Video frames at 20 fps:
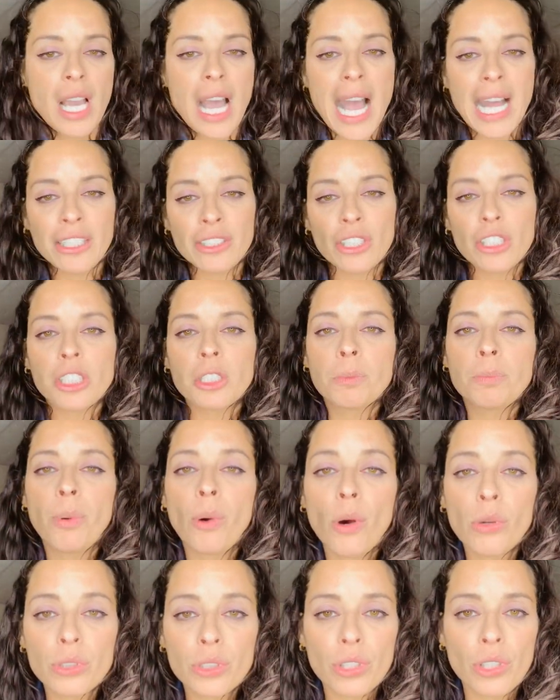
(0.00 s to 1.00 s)
I just
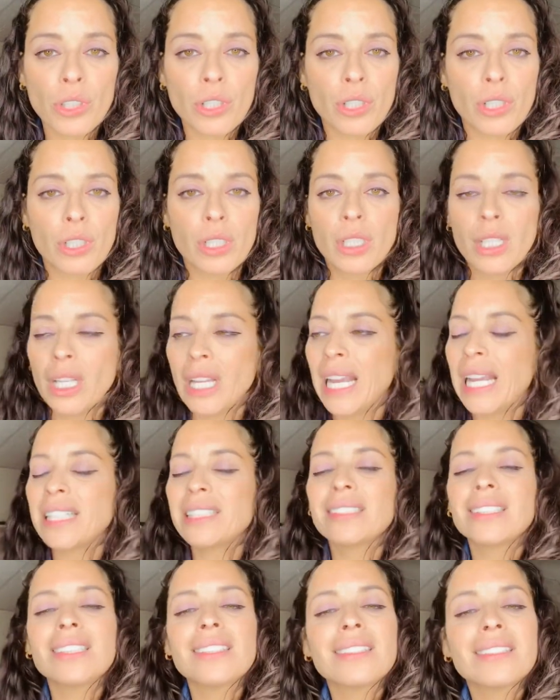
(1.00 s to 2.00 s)
spoke to her
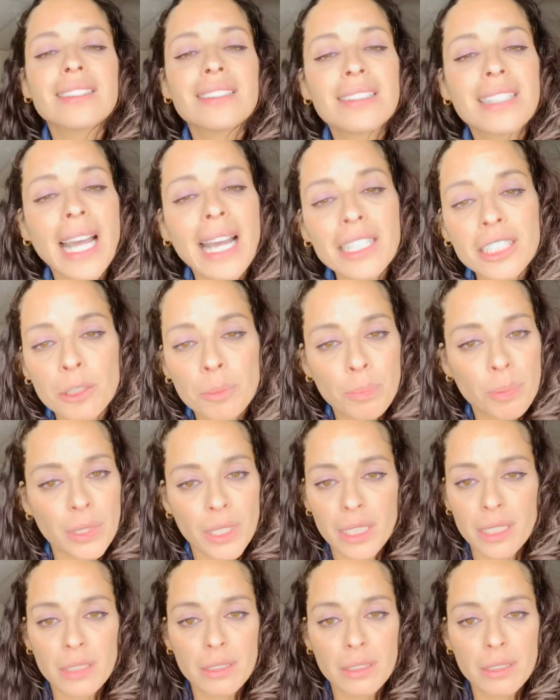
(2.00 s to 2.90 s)
and she's desperate.